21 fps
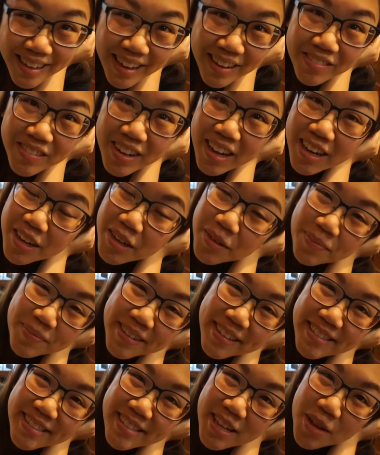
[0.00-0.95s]
I've cut
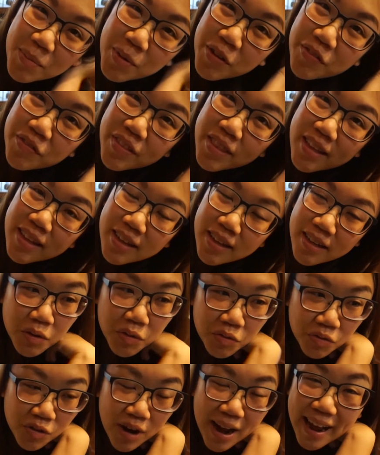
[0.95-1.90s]
up some of the
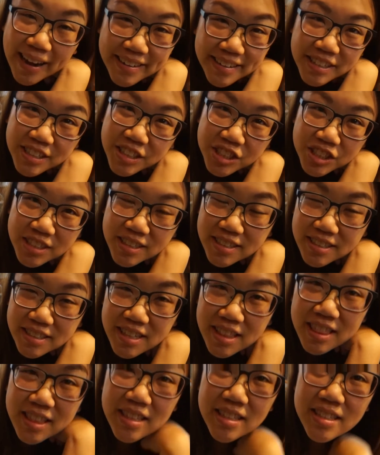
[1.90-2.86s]
radish
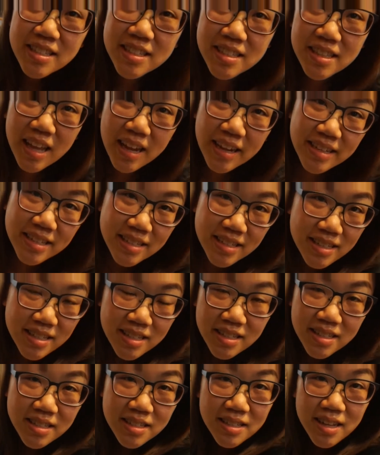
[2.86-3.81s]
into thin
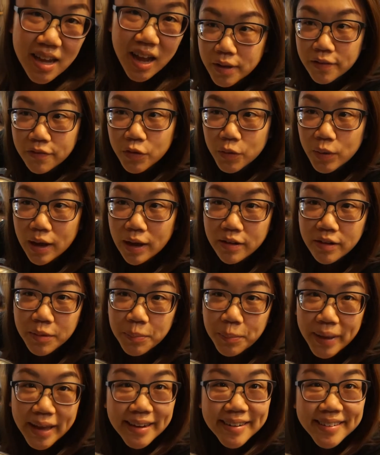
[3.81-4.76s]
slices. If you had
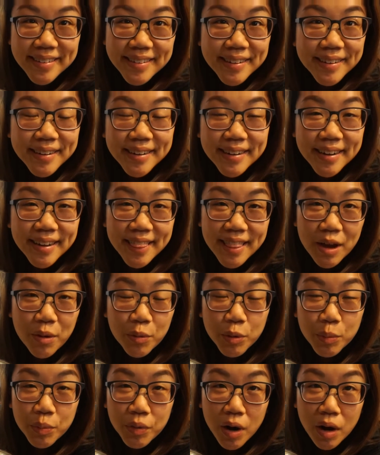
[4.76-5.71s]
a mandolin, that
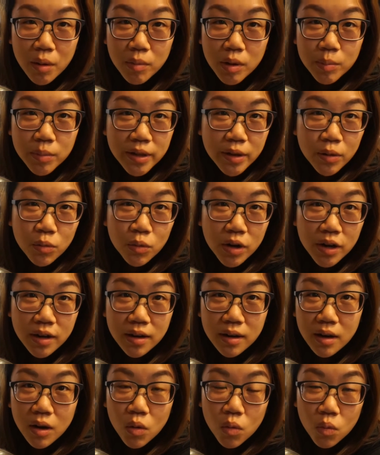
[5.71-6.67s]
would probably
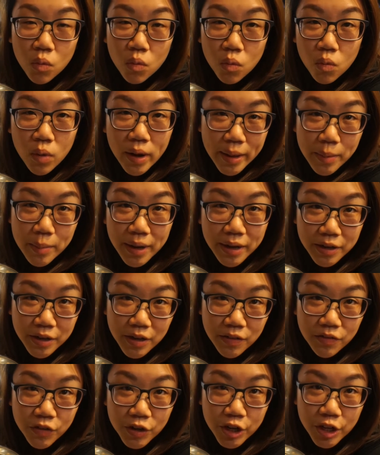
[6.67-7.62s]
work way
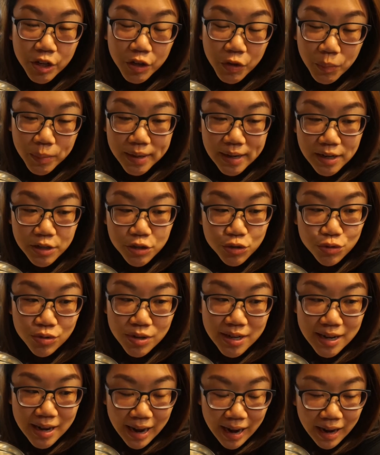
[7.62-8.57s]
better for you, but I do
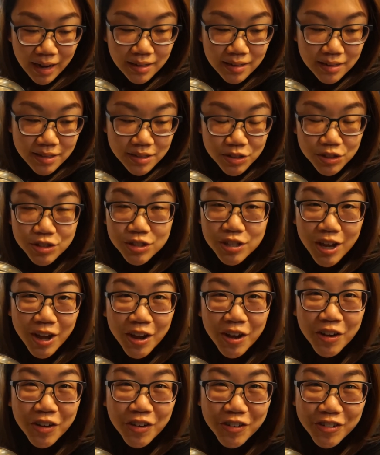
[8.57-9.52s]
not.
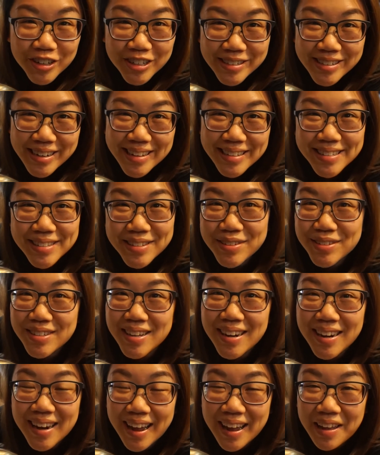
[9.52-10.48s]
So just use
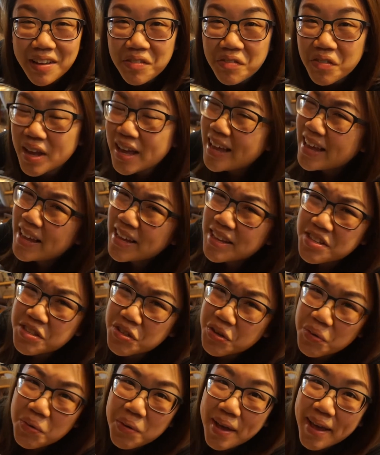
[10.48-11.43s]
a knife.
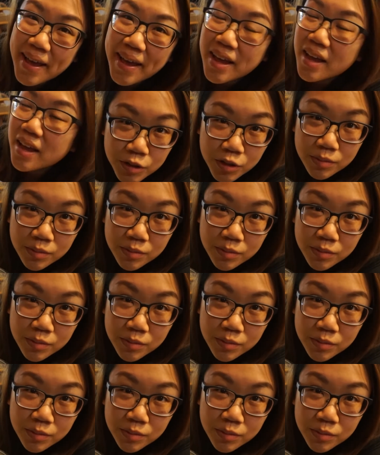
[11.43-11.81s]
It's okay.